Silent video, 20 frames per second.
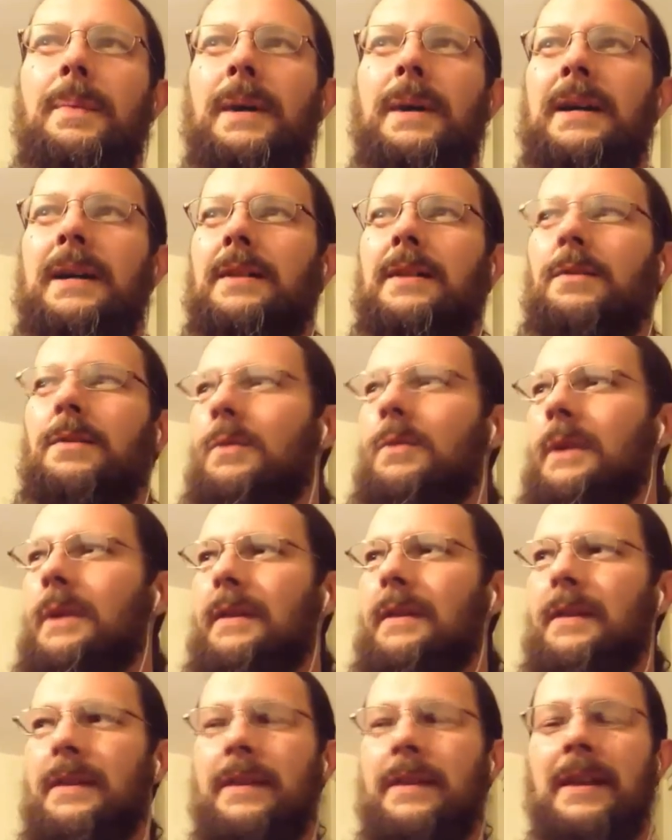but
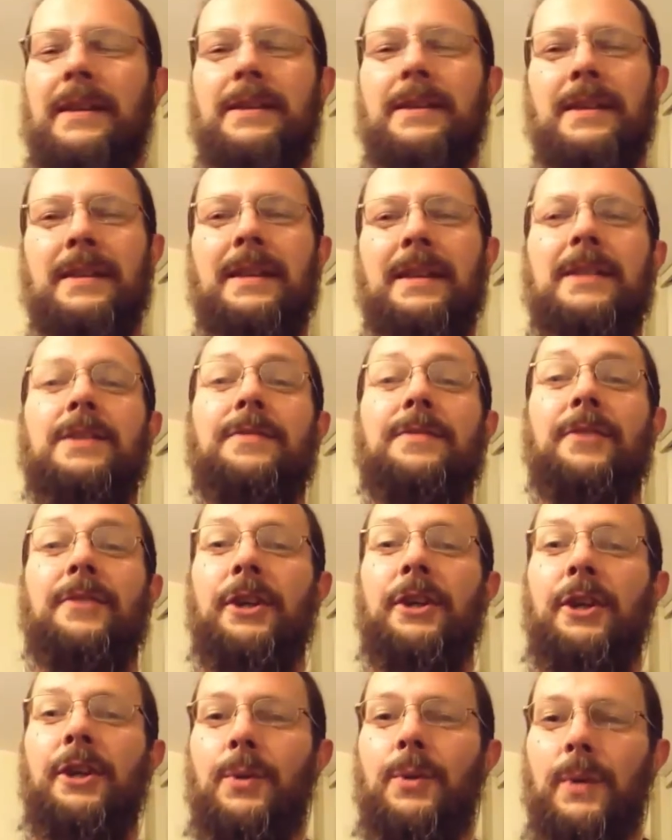that's that's
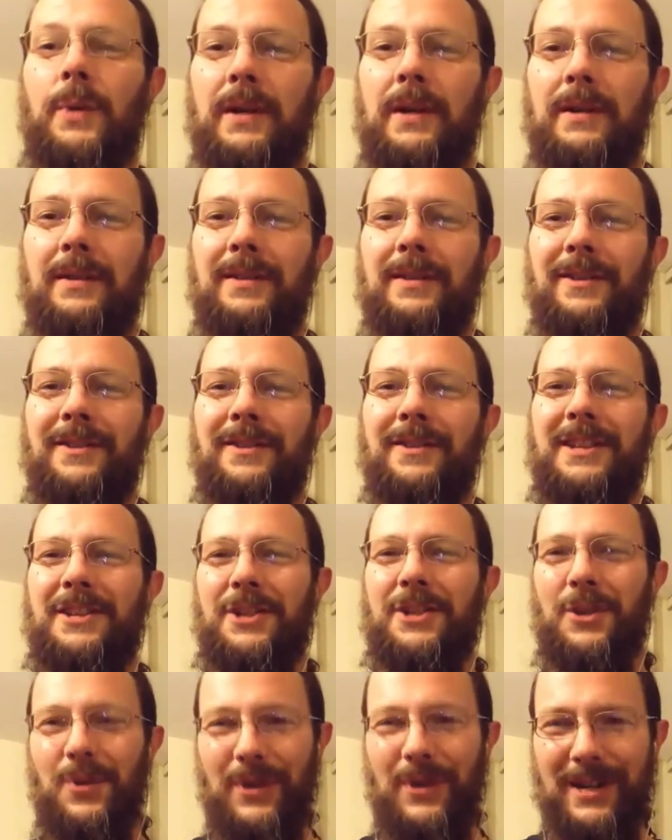for you
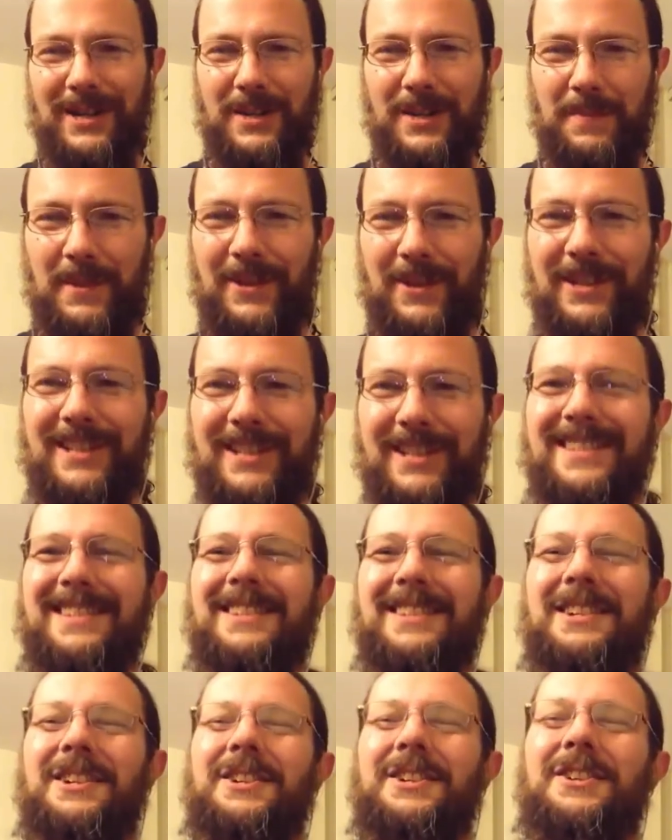that's your
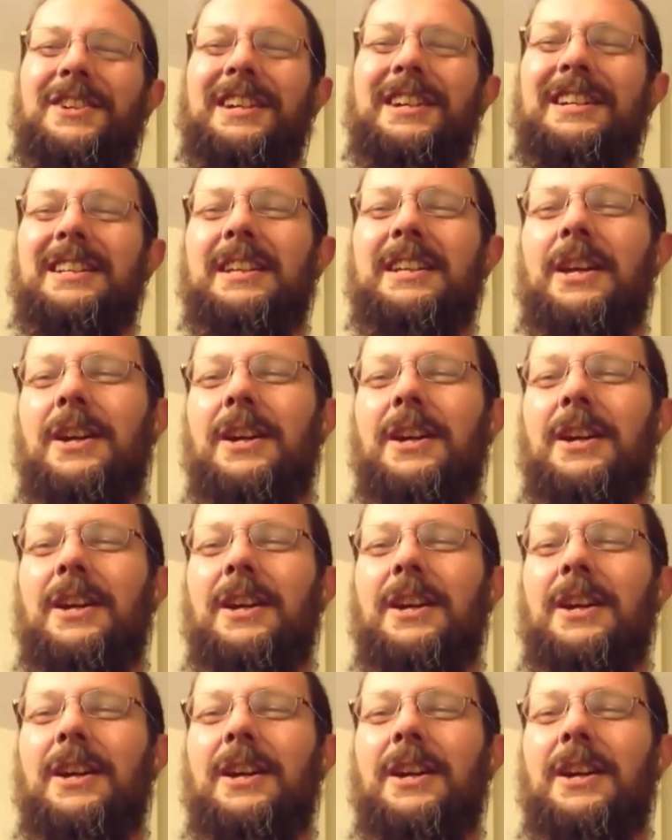experience right